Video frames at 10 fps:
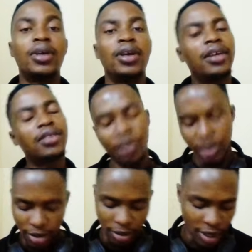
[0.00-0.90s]
Let's give it
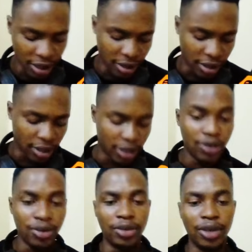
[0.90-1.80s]
some, let's say
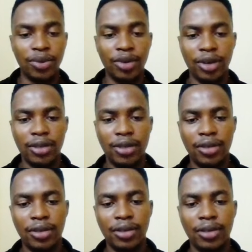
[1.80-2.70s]
200
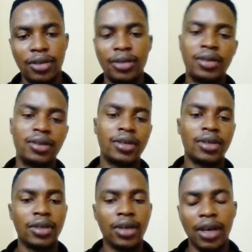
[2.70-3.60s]
words
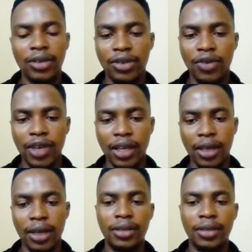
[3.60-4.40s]
and stuff like that.